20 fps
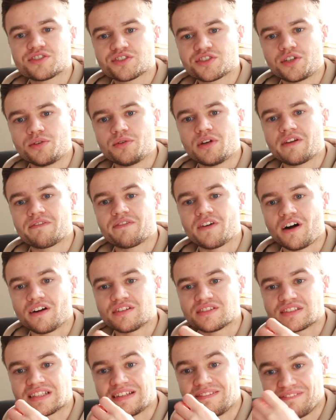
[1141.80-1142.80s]
suit
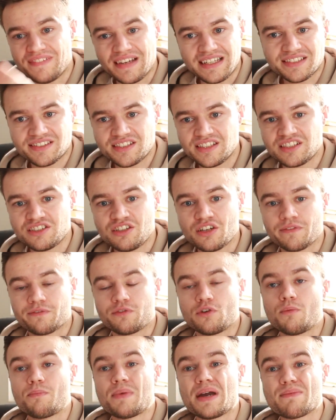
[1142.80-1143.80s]
advanced investors looking
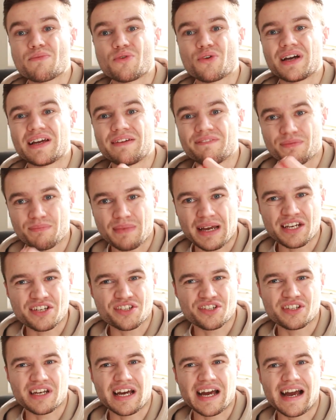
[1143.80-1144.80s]
for a bit more
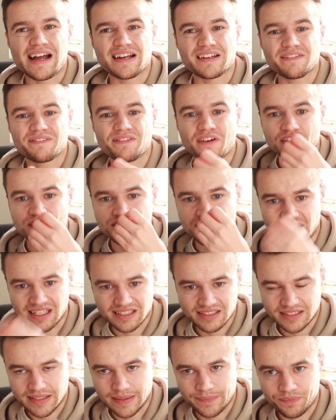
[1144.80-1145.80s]
information and
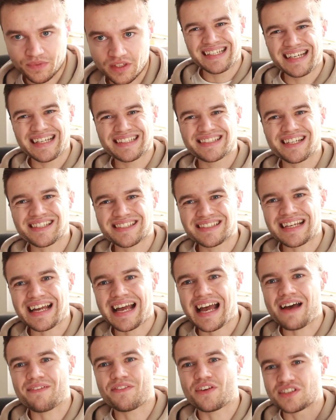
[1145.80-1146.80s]
functionality. It doesn't
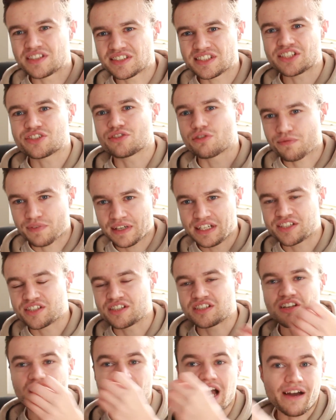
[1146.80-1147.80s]
have those additional
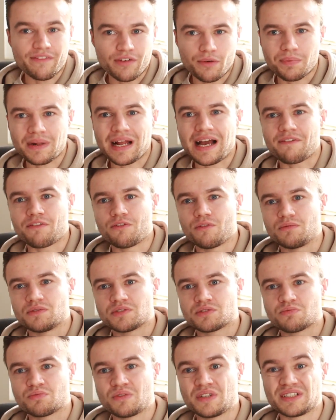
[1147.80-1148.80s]
features like other
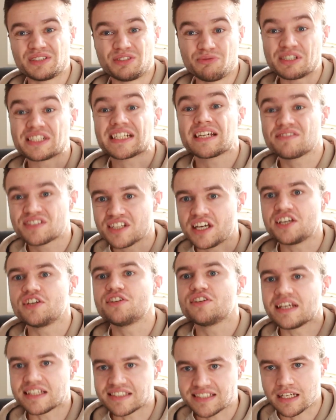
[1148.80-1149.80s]
platforms, which gives it a
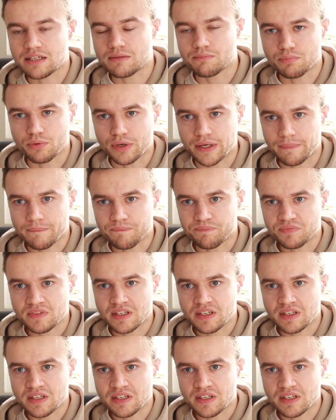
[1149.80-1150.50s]
unique selling point.